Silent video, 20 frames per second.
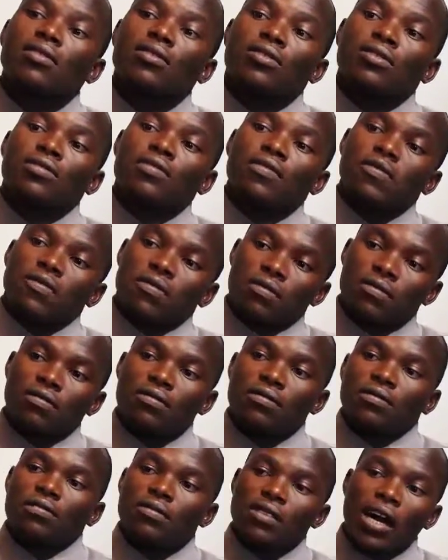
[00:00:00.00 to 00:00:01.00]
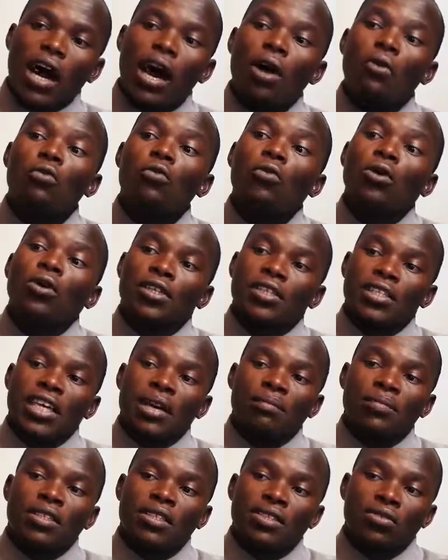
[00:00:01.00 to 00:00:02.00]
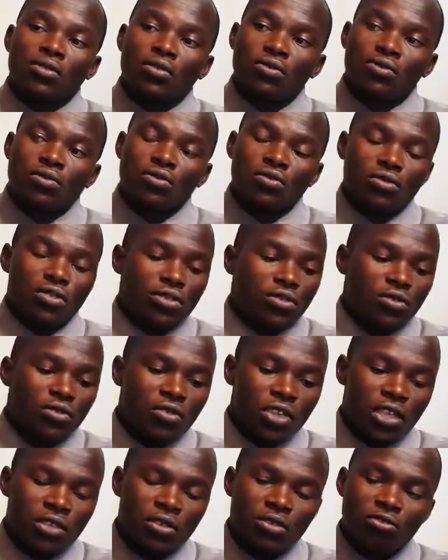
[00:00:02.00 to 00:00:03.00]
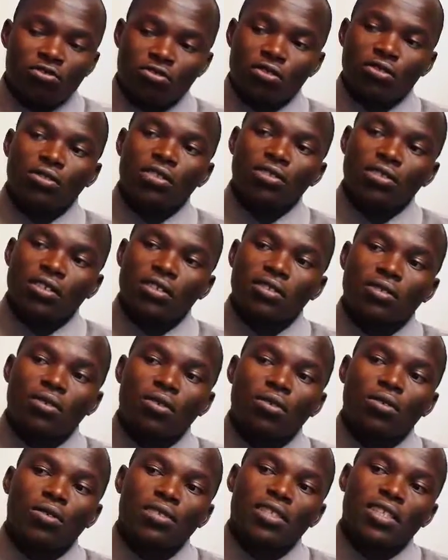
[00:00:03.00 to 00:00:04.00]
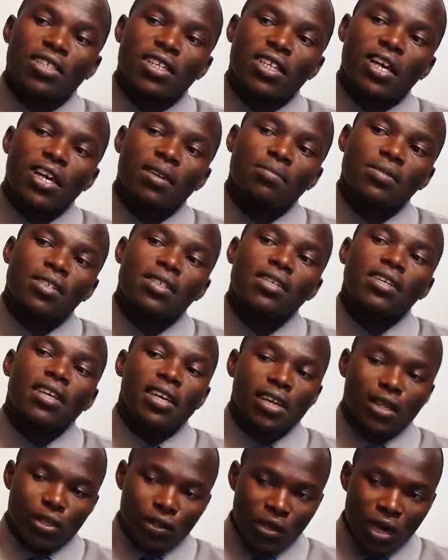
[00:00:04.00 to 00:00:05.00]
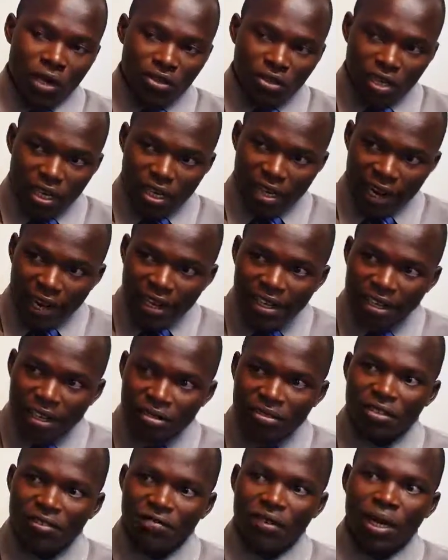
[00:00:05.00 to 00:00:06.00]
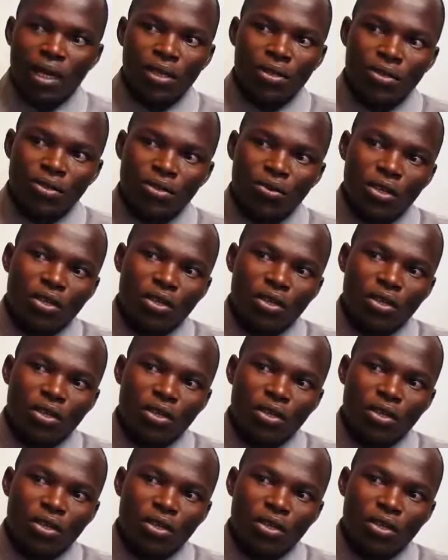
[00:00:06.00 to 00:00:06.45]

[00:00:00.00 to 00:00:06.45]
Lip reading: of how well your diabetes is controlled. So when you do those glucose checkups, you actually write down the values.